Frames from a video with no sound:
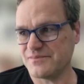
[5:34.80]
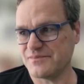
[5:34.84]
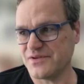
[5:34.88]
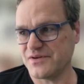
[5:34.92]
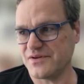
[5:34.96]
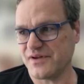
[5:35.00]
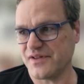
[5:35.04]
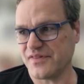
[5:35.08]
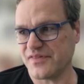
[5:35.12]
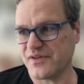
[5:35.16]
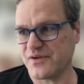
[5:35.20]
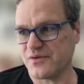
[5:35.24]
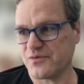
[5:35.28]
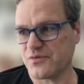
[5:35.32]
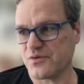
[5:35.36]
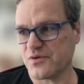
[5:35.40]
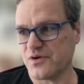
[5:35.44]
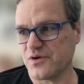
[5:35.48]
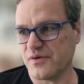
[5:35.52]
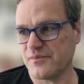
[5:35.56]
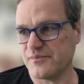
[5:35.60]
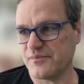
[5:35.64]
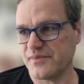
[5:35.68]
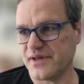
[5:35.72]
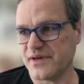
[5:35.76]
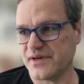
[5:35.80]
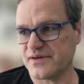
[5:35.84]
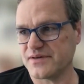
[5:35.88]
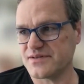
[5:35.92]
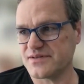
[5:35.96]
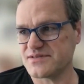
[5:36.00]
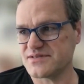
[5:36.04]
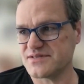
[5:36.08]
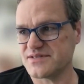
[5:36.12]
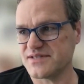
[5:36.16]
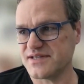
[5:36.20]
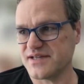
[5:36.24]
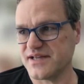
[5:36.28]
I think we're all
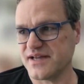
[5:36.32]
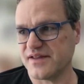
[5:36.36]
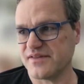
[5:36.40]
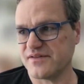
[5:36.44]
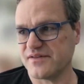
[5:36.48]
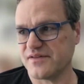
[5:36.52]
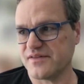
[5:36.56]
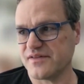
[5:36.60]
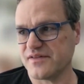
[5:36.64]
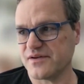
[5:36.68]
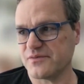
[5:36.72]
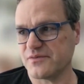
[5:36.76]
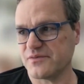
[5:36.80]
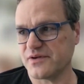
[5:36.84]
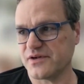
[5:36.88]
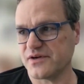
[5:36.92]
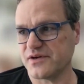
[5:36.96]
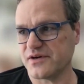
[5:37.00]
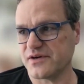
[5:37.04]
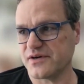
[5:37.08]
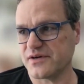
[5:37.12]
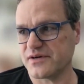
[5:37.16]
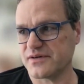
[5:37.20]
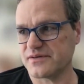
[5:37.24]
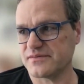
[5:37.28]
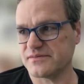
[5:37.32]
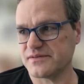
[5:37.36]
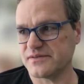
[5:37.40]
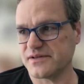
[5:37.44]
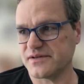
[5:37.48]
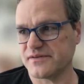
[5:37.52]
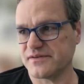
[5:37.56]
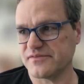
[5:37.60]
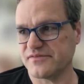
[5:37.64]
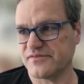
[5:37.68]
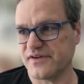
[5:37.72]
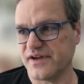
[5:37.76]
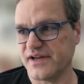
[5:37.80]
better together than we are,
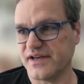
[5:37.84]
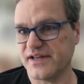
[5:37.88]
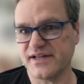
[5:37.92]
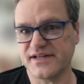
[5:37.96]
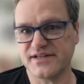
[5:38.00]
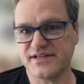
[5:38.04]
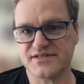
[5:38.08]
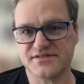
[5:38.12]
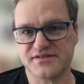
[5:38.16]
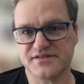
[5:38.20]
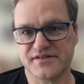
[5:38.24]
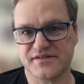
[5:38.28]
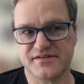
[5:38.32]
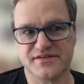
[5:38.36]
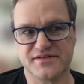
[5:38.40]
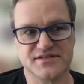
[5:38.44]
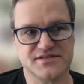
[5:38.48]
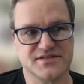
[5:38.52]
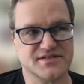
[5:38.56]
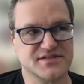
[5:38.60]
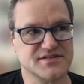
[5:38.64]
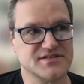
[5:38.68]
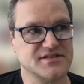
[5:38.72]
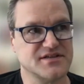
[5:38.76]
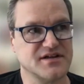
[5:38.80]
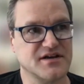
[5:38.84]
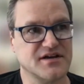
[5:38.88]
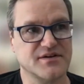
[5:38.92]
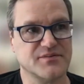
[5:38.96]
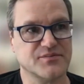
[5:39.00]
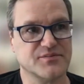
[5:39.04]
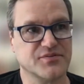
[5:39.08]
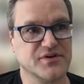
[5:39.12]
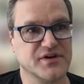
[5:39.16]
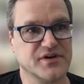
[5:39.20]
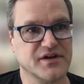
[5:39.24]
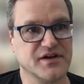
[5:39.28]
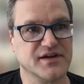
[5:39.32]
fighting each other. It's just not
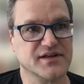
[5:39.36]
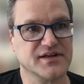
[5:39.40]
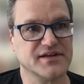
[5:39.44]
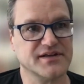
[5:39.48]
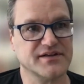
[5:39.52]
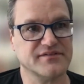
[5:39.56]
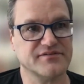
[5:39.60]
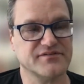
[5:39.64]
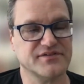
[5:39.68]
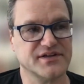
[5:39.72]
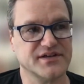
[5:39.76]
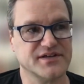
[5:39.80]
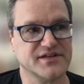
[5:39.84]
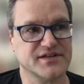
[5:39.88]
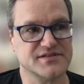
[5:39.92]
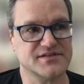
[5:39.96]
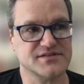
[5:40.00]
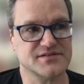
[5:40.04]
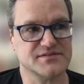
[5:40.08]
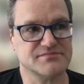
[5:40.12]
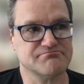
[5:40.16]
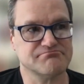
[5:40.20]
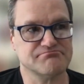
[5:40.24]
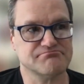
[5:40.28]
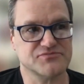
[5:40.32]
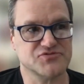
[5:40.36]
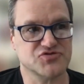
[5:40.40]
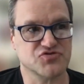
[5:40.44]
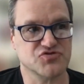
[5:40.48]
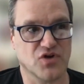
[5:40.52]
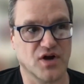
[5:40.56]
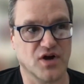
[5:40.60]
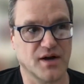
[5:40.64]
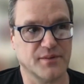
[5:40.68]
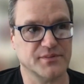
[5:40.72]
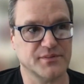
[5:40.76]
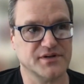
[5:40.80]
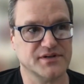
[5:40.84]
productive, and it's
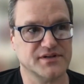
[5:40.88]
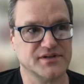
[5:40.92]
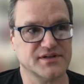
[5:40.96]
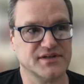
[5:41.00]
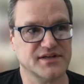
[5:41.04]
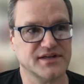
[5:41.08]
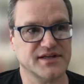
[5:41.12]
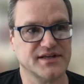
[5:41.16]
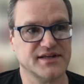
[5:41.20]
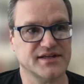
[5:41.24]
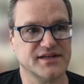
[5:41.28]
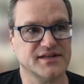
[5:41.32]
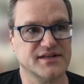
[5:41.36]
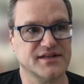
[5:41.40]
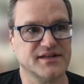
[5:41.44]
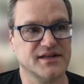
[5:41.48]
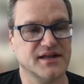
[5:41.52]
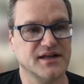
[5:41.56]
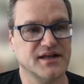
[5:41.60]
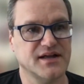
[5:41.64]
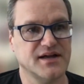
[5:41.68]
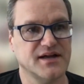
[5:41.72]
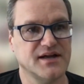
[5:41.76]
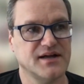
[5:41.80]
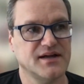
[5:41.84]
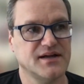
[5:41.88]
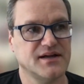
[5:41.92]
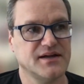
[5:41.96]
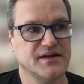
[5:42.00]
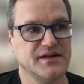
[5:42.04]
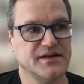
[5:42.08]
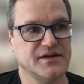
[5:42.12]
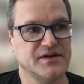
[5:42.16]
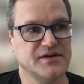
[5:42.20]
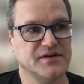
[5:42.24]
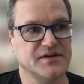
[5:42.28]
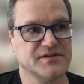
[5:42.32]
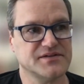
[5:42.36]
drama, and
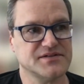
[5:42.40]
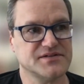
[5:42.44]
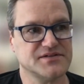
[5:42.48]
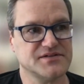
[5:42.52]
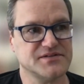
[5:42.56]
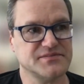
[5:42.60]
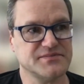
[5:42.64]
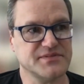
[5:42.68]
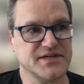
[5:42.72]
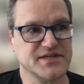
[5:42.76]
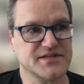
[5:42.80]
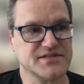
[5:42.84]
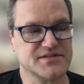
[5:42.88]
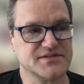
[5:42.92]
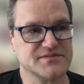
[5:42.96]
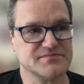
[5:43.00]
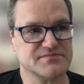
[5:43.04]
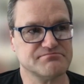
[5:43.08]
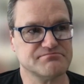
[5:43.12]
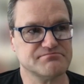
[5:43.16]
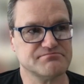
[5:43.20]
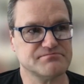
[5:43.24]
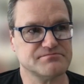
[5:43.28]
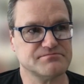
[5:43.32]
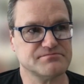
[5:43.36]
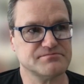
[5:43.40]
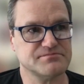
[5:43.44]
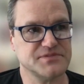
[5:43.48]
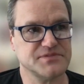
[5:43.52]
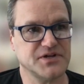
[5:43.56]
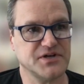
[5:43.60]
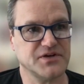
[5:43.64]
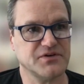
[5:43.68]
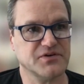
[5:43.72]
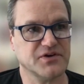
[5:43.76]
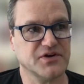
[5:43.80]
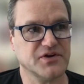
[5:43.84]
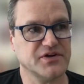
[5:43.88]
there's too much,
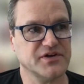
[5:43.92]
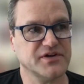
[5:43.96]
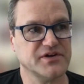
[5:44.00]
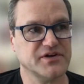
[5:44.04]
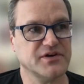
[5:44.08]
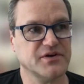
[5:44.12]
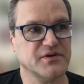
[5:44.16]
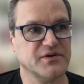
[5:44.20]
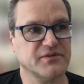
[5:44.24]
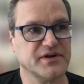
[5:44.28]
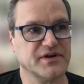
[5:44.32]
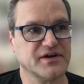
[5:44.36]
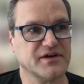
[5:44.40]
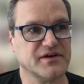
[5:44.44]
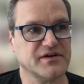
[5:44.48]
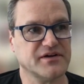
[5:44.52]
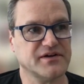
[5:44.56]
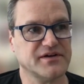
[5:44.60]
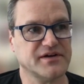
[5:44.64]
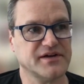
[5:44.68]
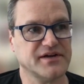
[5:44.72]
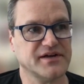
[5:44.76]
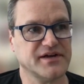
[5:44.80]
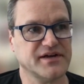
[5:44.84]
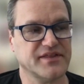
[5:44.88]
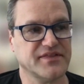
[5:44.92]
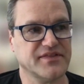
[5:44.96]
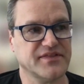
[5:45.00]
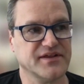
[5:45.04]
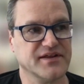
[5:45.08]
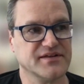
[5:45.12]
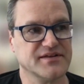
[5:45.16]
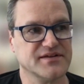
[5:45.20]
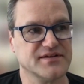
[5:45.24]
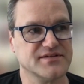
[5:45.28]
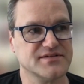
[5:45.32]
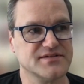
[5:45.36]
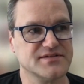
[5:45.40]
good going on. And I
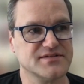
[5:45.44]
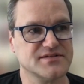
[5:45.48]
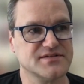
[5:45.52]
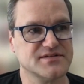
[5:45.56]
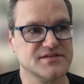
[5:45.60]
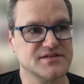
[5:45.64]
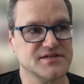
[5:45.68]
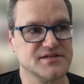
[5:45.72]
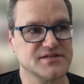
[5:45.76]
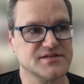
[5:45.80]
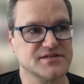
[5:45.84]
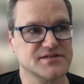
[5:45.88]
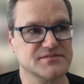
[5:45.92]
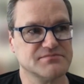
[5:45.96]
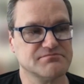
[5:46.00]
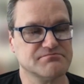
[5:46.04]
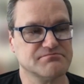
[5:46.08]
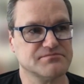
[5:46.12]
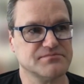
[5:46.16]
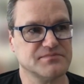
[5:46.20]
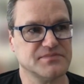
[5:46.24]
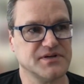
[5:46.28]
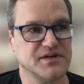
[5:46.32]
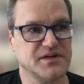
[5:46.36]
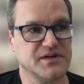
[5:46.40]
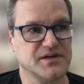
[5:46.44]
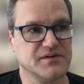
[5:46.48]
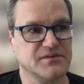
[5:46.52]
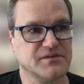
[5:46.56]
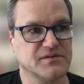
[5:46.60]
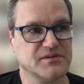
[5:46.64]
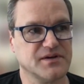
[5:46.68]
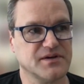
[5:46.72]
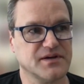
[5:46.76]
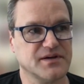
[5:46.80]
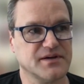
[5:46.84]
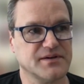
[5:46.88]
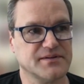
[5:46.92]
think there's just, there's